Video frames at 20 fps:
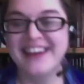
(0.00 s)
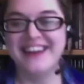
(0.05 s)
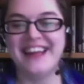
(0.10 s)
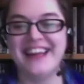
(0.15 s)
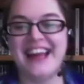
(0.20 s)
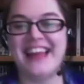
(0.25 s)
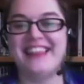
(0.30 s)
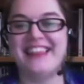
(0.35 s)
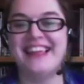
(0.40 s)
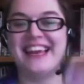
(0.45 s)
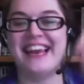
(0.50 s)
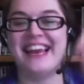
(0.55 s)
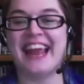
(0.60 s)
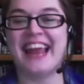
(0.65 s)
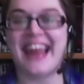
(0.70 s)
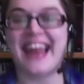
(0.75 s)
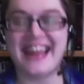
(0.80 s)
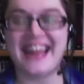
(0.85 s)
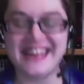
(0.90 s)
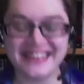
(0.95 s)
and then
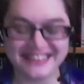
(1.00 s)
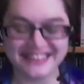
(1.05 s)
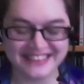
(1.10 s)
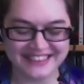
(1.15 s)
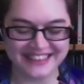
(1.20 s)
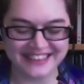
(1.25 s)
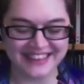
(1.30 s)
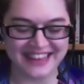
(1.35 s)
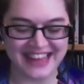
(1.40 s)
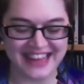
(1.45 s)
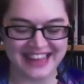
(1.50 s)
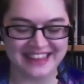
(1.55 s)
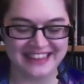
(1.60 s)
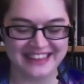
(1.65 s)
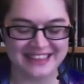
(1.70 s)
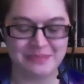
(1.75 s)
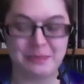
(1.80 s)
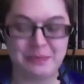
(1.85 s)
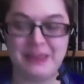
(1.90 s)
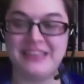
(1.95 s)
he hands,
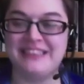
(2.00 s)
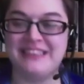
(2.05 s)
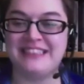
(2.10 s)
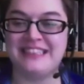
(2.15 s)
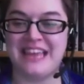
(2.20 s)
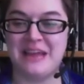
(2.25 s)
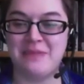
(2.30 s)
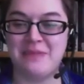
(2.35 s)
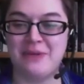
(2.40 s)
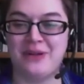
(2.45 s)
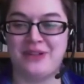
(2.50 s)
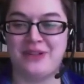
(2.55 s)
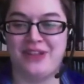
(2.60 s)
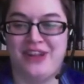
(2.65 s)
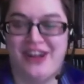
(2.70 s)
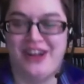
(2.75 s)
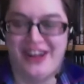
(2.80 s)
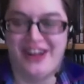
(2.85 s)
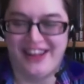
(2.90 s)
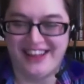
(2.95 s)
this piece of
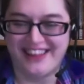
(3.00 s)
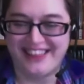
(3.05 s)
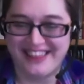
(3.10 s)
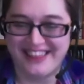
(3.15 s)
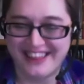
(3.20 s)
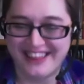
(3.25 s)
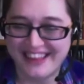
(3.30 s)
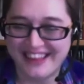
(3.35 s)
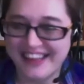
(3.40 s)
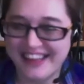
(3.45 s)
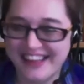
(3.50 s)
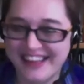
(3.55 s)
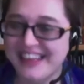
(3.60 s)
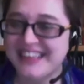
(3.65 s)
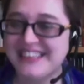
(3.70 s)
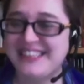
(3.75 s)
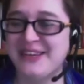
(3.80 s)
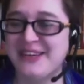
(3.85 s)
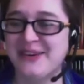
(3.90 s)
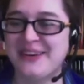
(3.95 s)
tablecloth
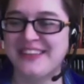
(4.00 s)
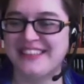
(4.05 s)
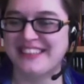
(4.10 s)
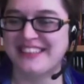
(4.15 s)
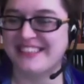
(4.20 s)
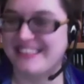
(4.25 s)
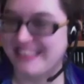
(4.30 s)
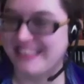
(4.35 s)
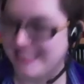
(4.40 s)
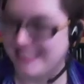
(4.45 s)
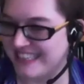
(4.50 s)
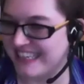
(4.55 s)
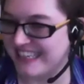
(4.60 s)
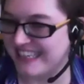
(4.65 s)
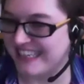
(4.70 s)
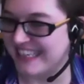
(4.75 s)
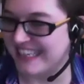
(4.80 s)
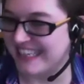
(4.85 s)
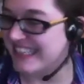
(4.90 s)
to his assistant